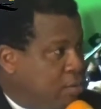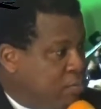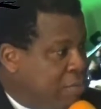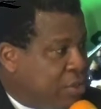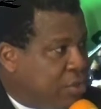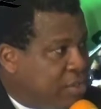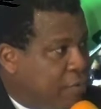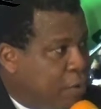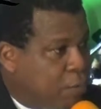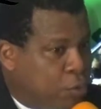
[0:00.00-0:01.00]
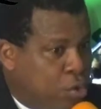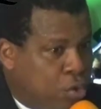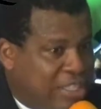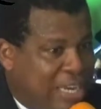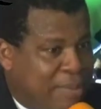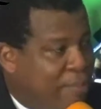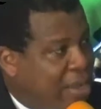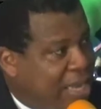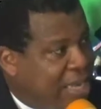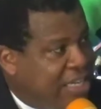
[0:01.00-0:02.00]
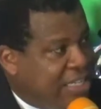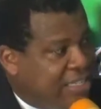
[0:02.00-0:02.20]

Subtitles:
mess yourself up, so you don't tell him about any need.